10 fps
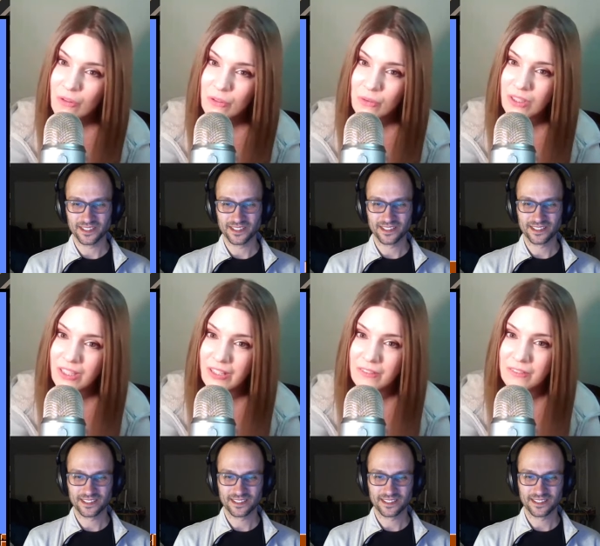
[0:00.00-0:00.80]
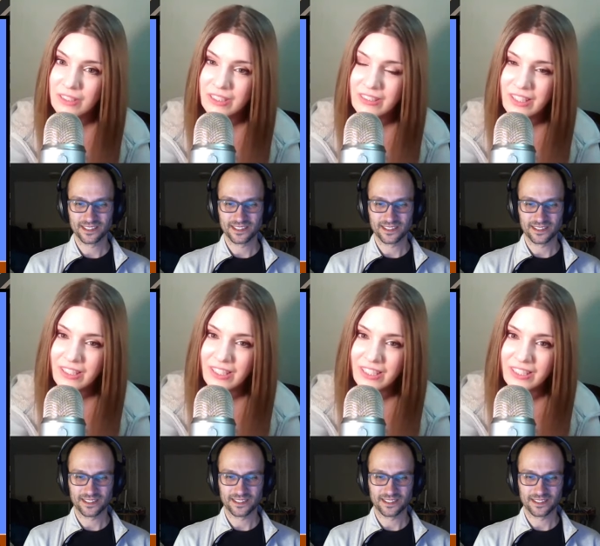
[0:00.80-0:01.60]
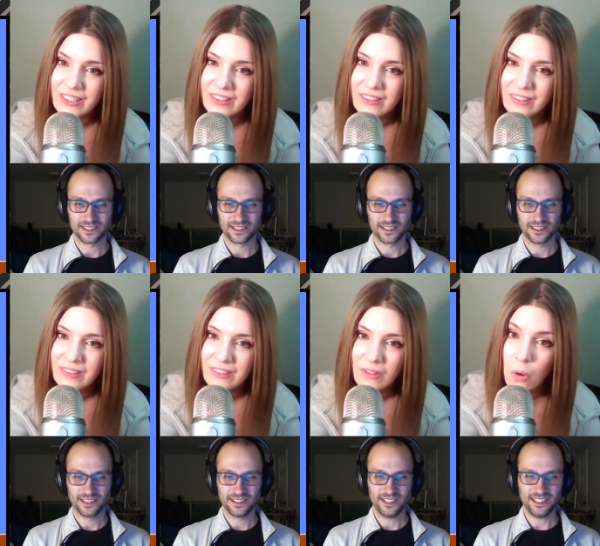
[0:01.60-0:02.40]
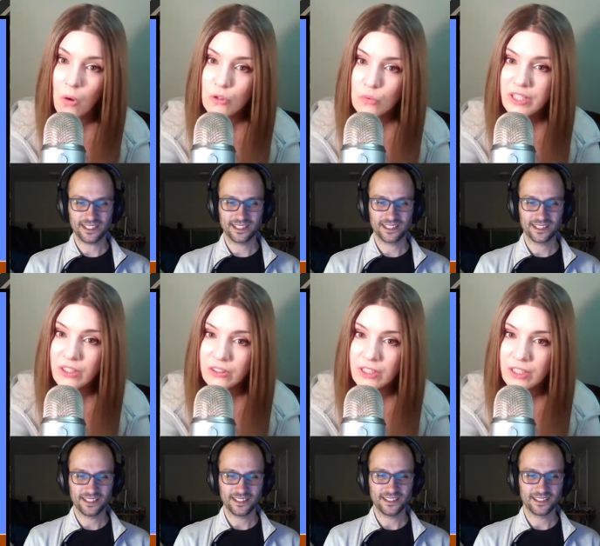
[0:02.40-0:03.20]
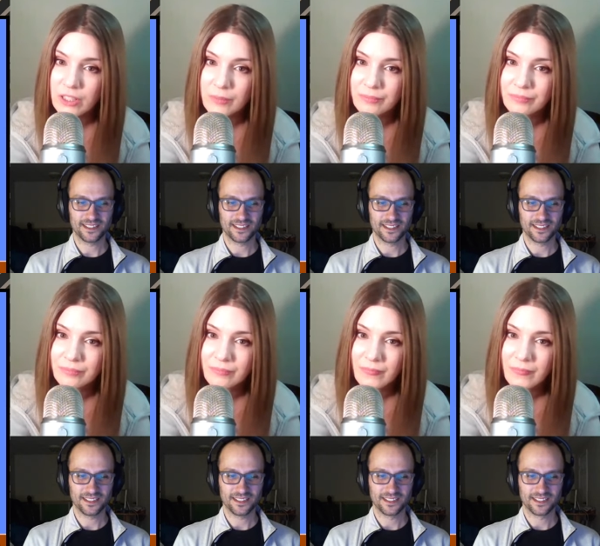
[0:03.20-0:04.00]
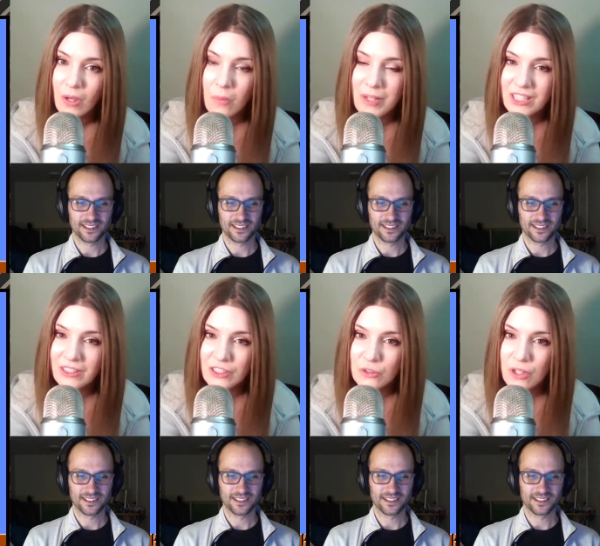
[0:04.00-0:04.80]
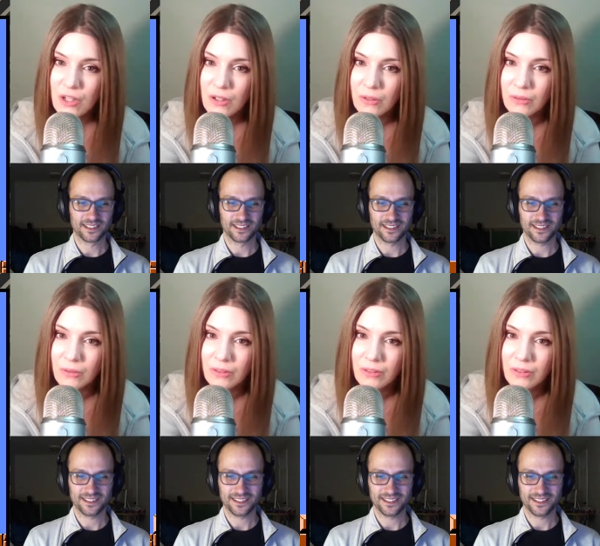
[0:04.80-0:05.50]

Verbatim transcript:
Speaker 1: world. you are like really dedicated. Oh, you killed him! Oh my God, look at you go!